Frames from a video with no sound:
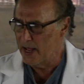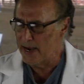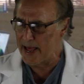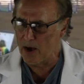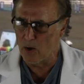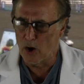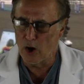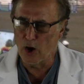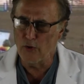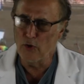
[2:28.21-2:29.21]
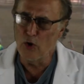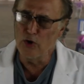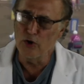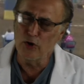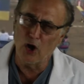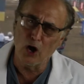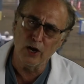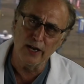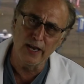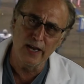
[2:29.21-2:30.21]
Now, although your
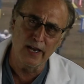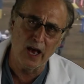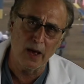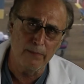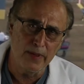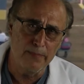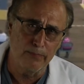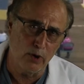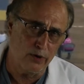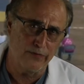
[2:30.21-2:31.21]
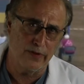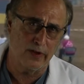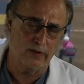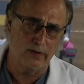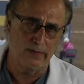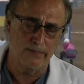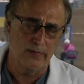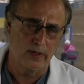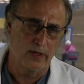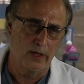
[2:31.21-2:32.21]
dog need not be perfect,
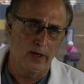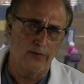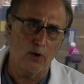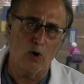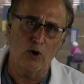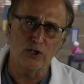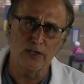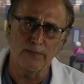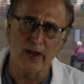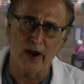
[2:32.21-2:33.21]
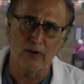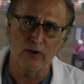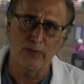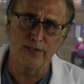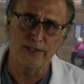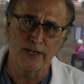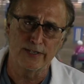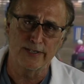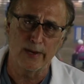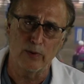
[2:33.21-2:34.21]
there are some
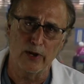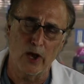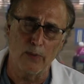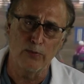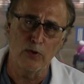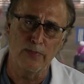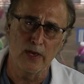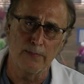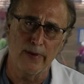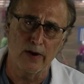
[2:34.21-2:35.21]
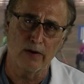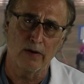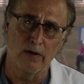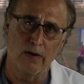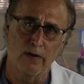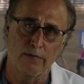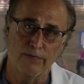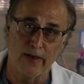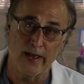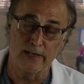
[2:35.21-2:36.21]
characteristics that will help you be a better
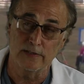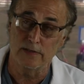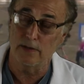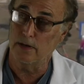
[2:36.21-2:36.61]
fast